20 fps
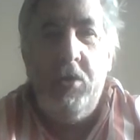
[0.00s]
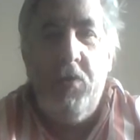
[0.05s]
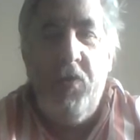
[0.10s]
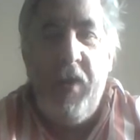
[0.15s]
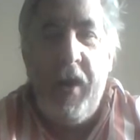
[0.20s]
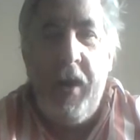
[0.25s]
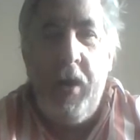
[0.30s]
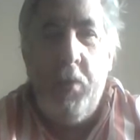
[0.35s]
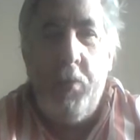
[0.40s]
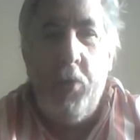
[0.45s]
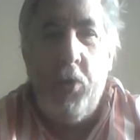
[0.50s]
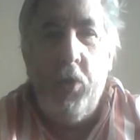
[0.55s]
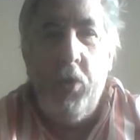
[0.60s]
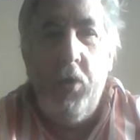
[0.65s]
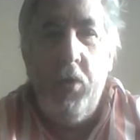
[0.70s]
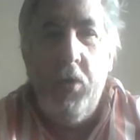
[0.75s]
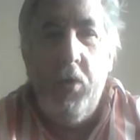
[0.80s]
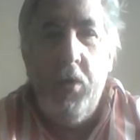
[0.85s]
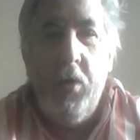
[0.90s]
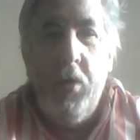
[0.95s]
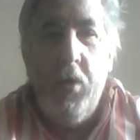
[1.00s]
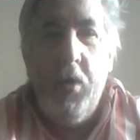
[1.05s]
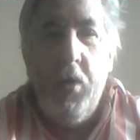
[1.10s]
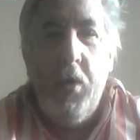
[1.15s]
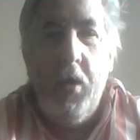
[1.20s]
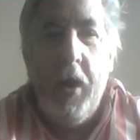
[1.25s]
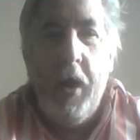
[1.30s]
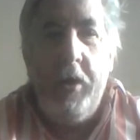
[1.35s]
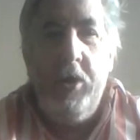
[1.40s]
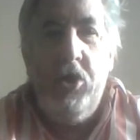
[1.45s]
available
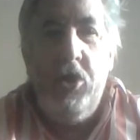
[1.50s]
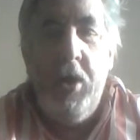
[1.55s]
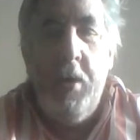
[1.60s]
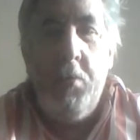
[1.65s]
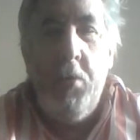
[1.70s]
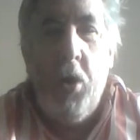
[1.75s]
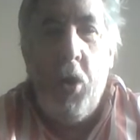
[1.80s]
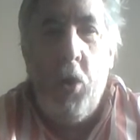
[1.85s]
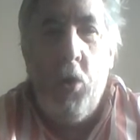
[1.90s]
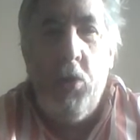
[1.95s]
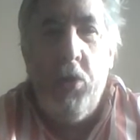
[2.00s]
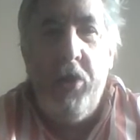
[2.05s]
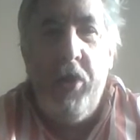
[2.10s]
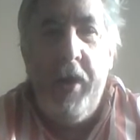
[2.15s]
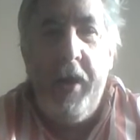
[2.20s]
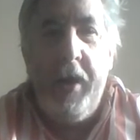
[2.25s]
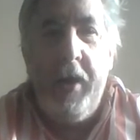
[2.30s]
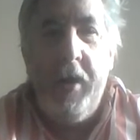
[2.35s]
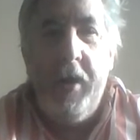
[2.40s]
and ship the whole thing?